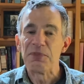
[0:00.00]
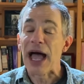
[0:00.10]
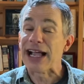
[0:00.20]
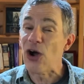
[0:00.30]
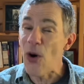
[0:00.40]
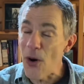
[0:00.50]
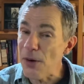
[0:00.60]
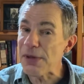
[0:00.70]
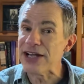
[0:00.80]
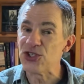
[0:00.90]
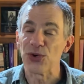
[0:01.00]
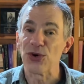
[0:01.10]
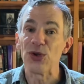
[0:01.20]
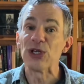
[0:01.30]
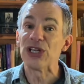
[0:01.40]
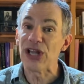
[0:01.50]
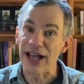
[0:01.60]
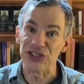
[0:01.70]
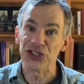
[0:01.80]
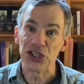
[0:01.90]
I call my journal
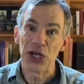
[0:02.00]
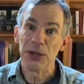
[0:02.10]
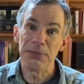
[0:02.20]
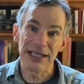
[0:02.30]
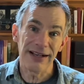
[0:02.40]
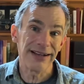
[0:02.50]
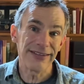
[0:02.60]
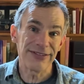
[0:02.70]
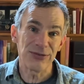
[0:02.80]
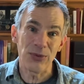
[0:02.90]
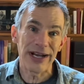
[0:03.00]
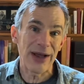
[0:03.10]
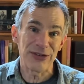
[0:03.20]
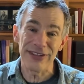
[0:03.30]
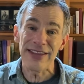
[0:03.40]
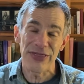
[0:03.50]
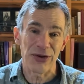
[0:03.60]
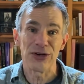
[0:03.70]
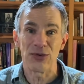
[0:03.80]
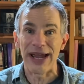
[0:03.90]
Lunch because when I was in
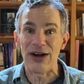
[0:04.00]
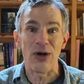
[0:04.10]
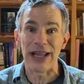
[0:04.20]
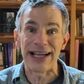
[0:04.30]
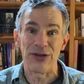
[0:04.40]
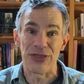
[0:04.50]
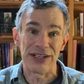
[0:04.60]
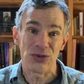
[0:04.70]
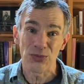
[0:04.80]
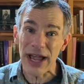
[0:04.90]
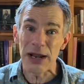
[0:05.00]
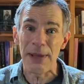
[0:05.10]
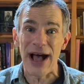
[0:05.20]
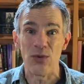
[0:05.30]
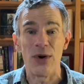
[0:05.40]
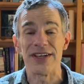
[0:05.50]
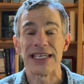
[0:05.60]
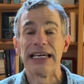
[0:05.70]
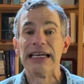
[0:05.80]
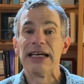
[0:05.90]
3rd grade, all I could think to write about was
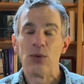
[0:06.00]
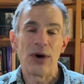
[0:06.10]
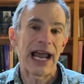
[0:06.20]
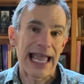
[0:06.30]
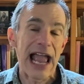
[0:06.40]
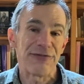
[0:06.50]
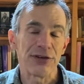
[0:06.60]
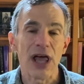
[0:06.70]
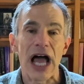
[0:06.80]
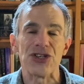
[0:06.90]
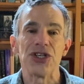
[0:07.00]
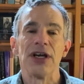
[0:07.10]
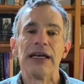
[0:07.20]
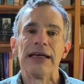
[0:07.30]
what I ate for lunch.